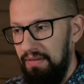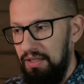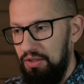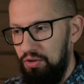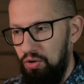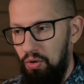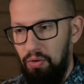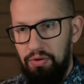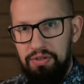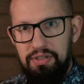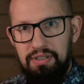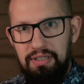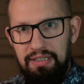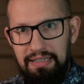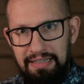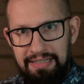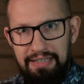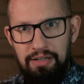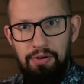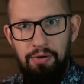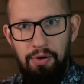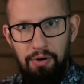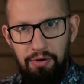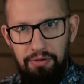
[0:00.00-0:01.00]
towards the
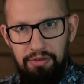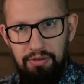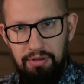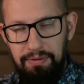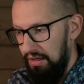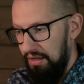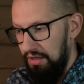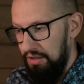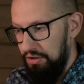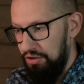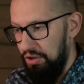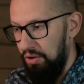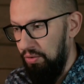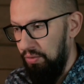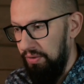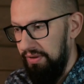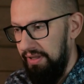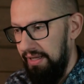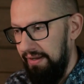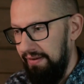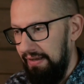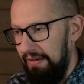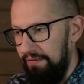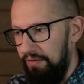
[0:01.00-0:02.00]
cleaner Earth. So
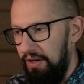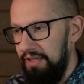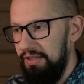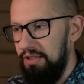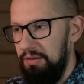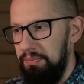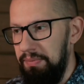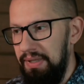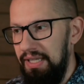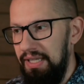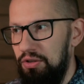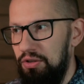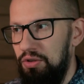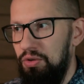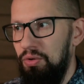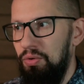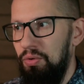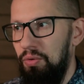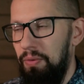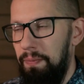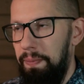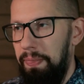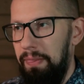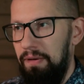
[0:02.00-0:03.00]
they invited
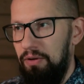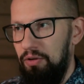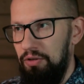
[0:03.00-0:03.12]
to